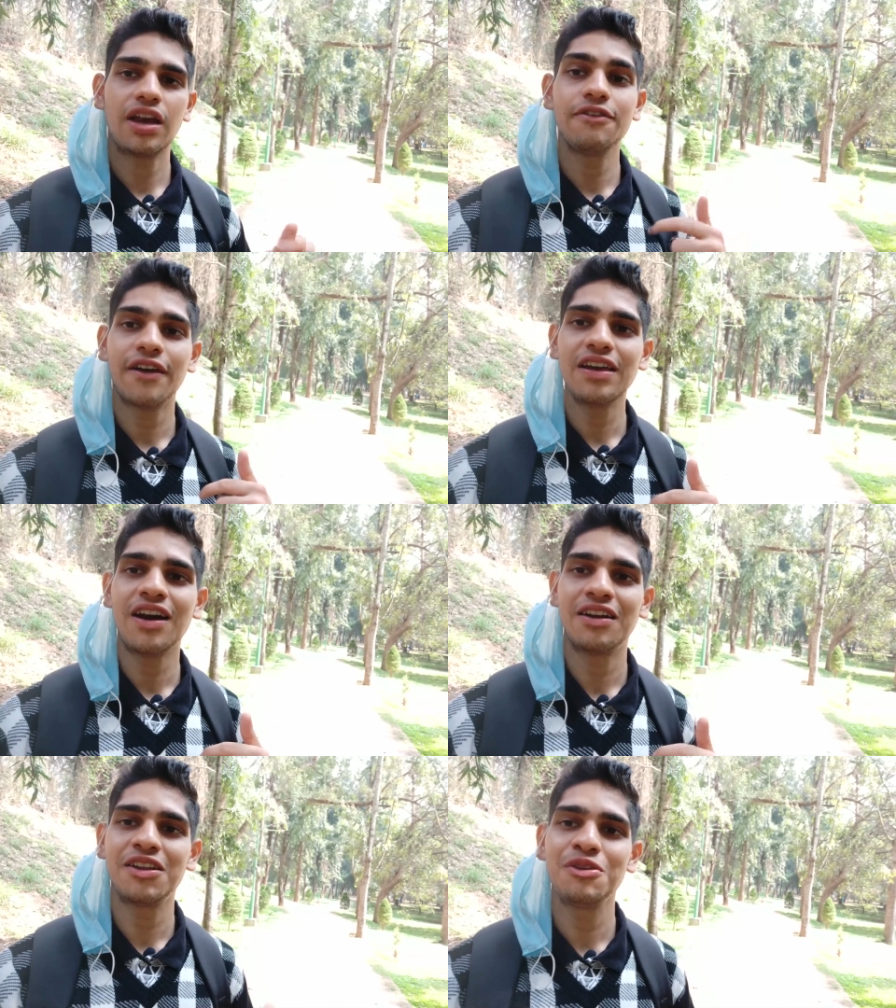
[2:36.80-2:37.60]
And if I
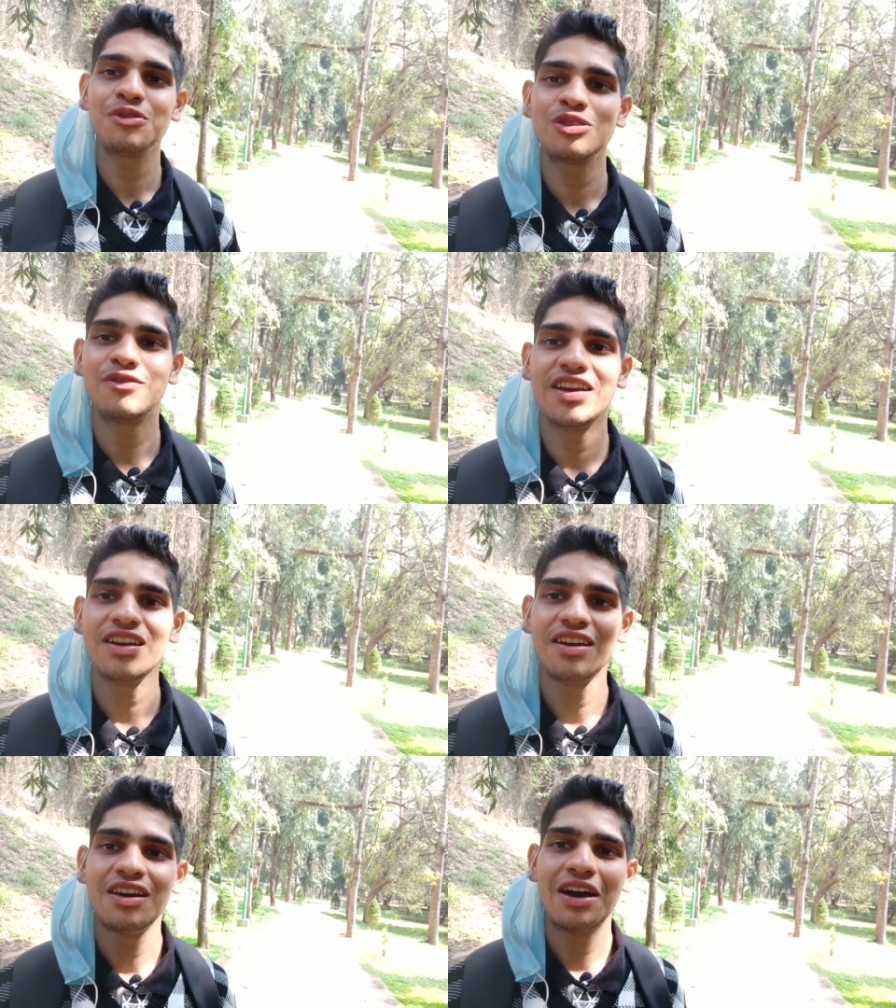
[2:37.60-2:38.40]
continue this
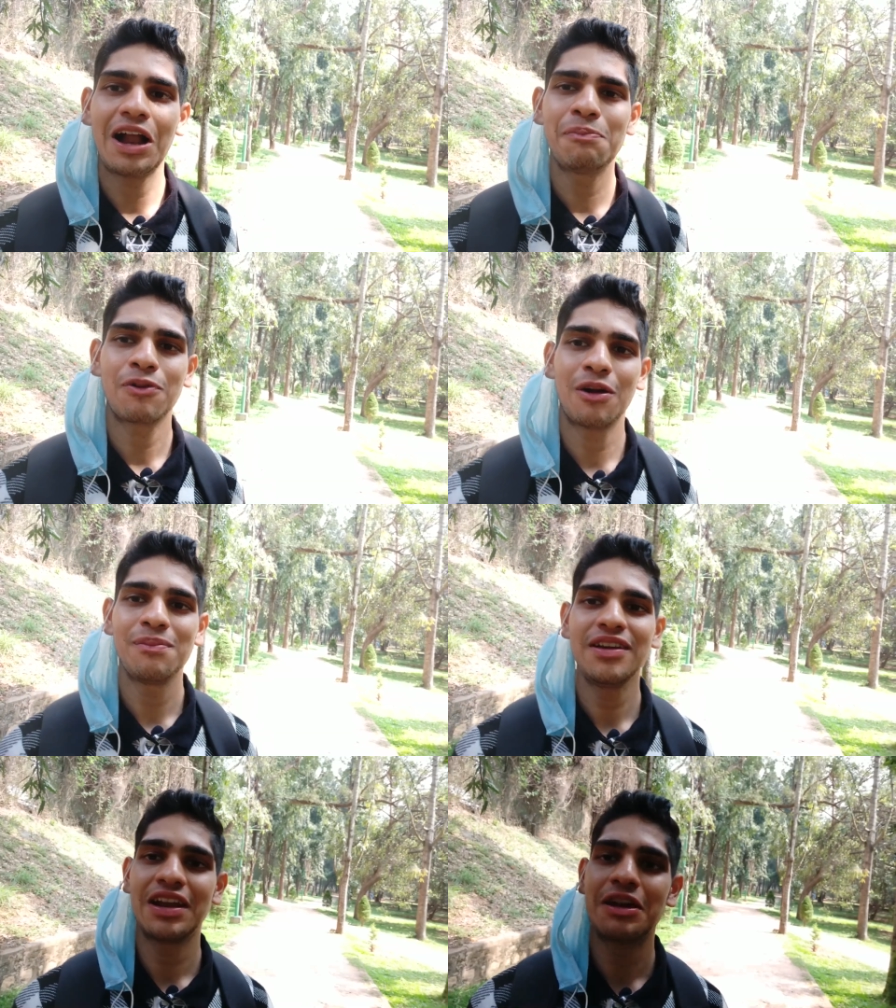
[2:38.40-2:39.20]
way, I'll
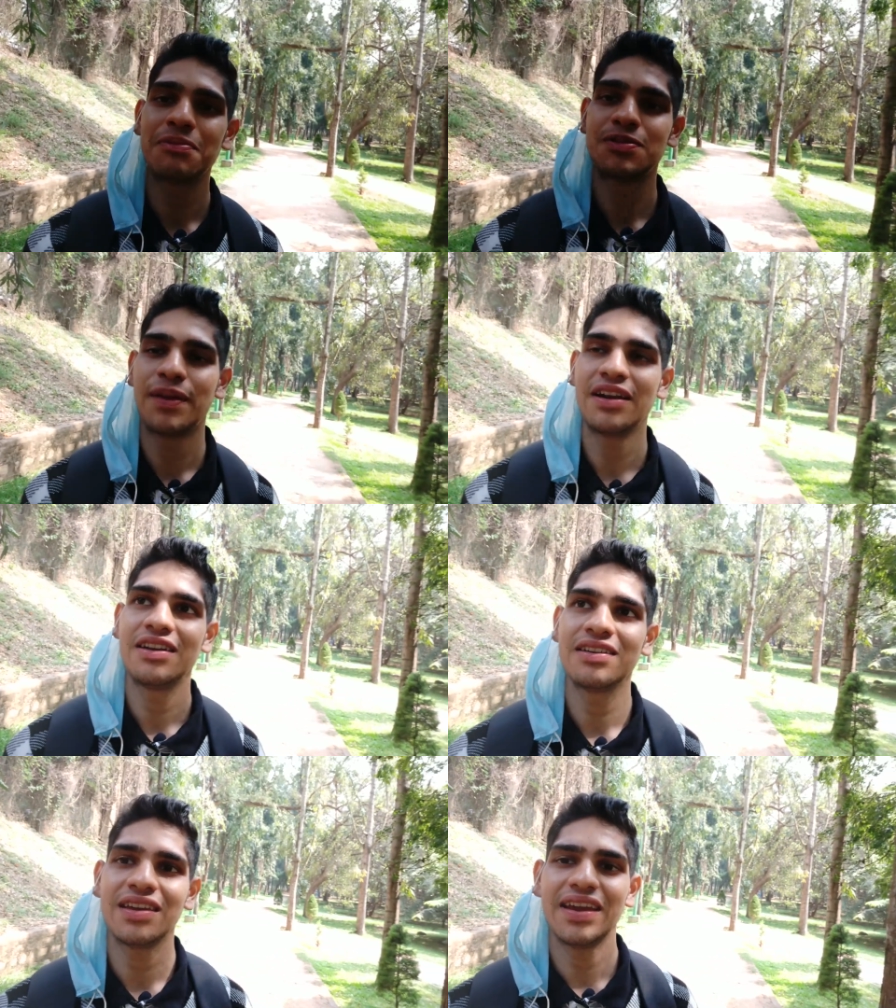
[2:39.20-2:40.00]
probably end up
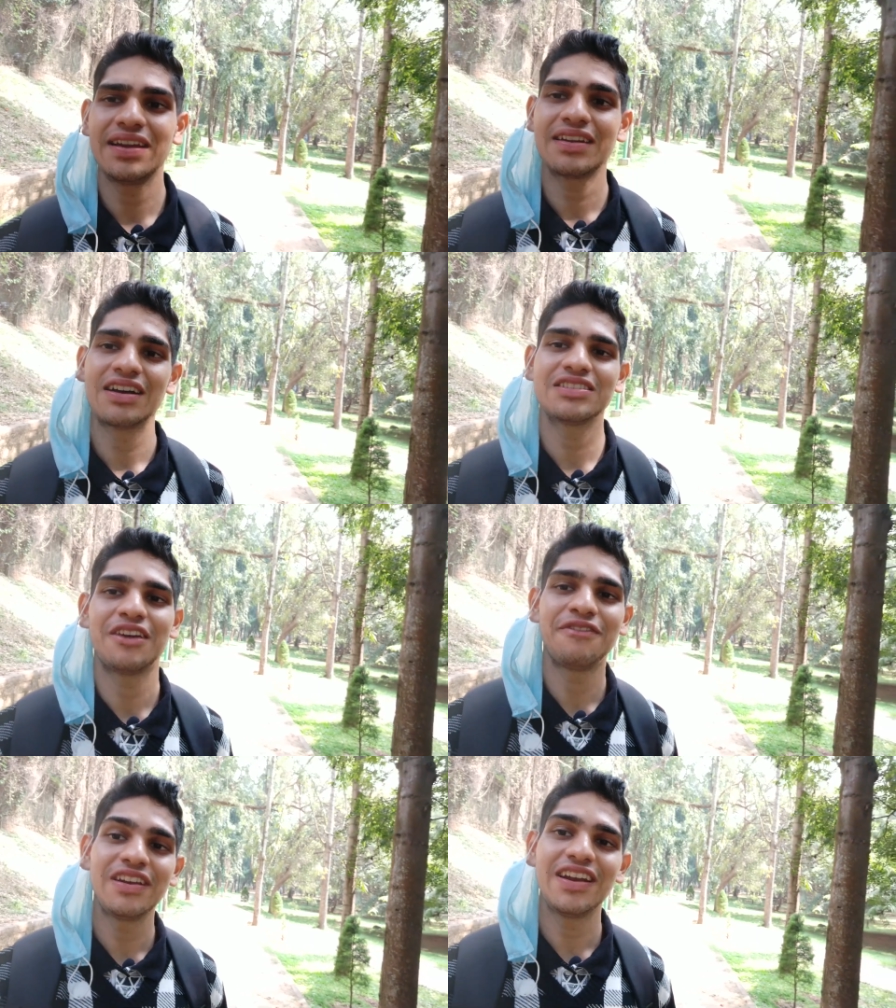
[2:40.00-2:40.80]
spending eight hours
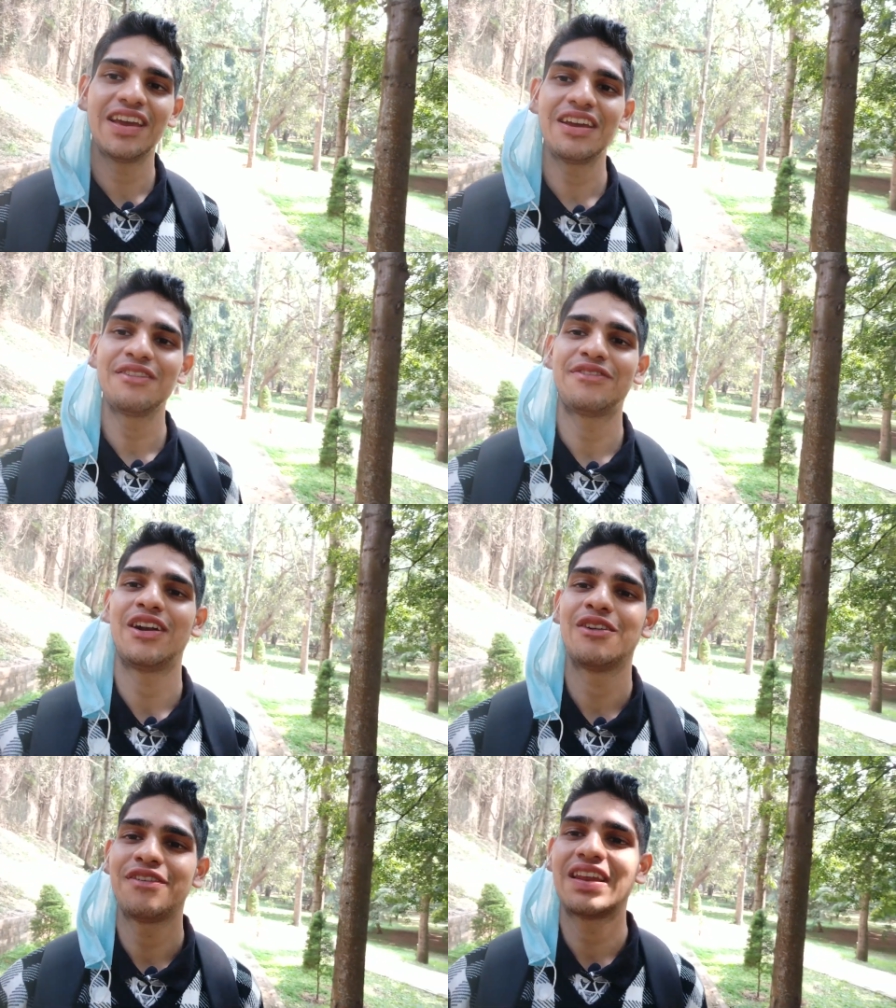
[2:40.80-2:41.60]
every day in
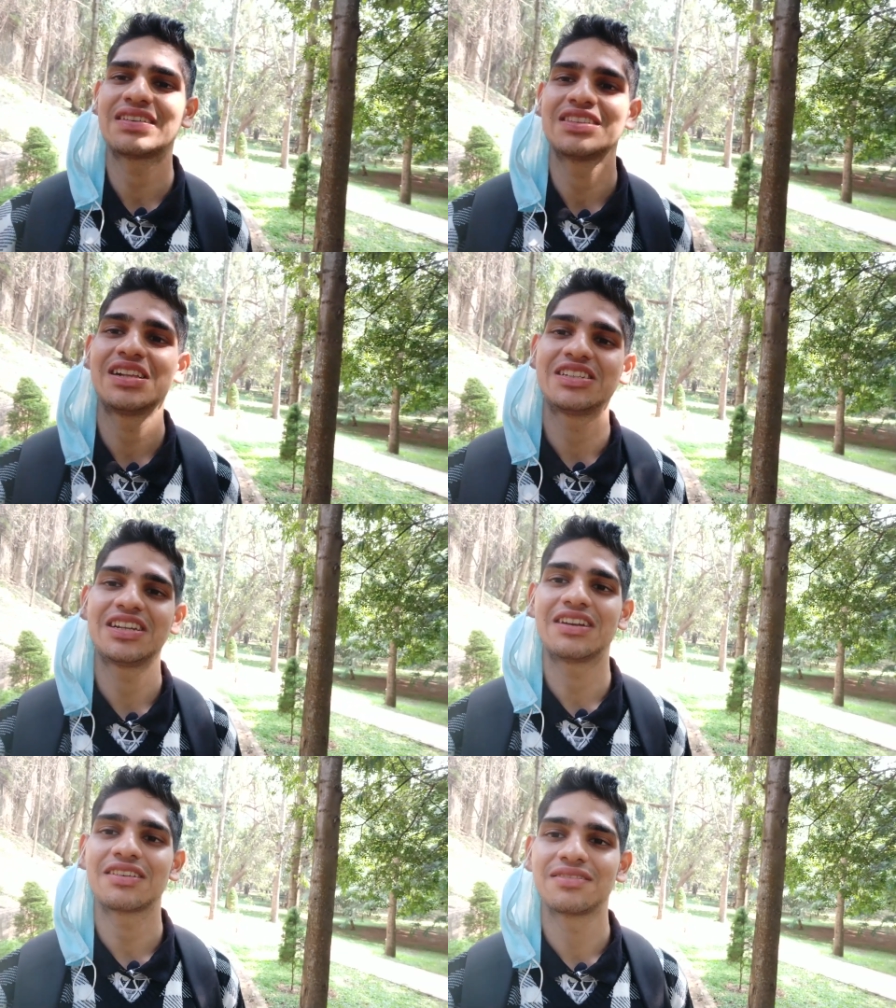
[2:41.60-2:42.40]
front of an Excel
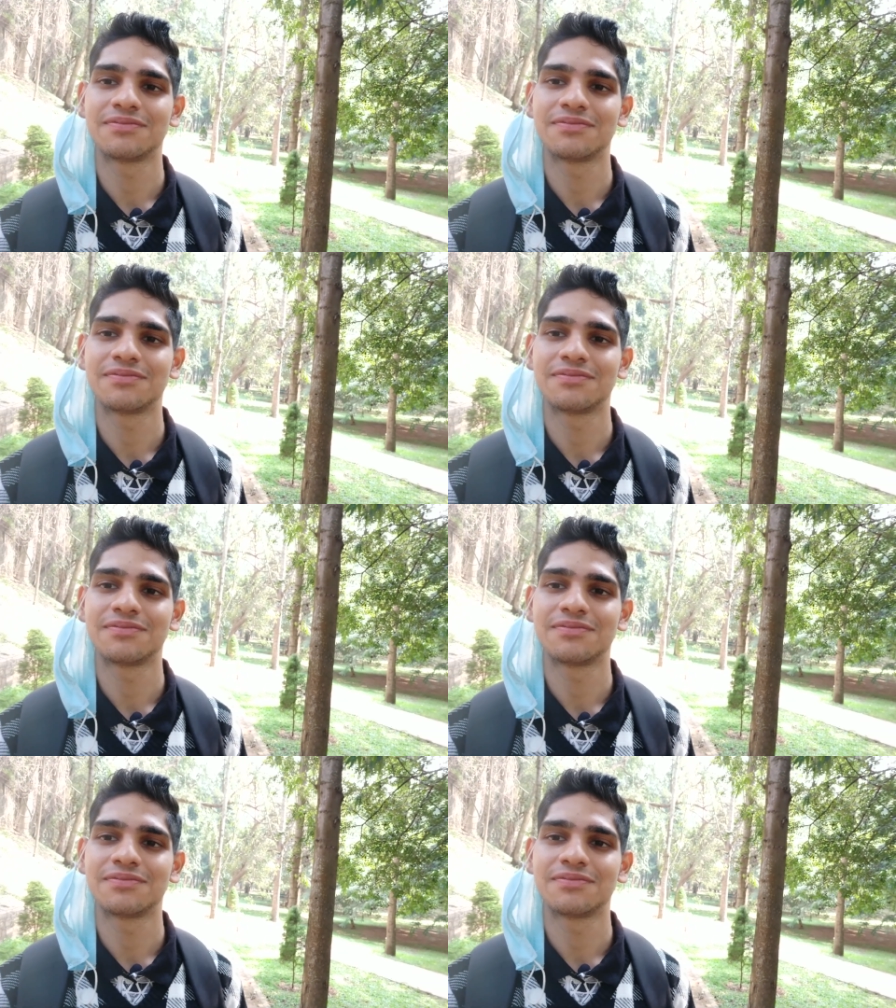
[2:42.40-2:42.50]
sheet.